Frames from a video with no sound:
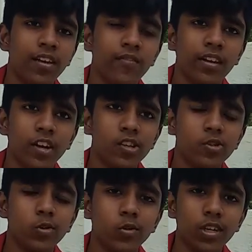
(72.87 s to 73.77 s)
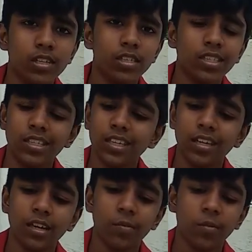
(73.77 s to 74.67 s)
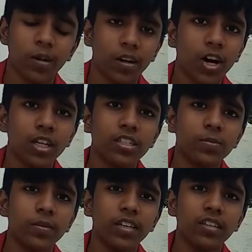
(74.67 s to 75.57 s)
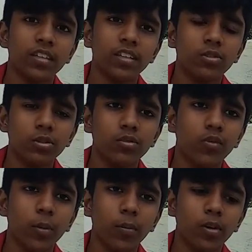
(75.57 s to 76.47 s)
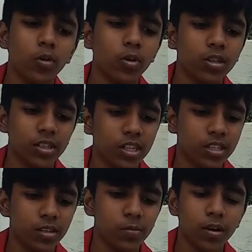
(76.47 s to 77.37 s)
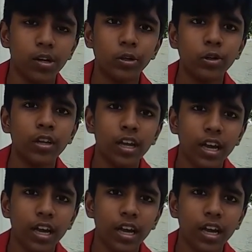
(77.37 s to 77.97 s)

When I squeeze the orange piece, the juice from it goes touch the balloon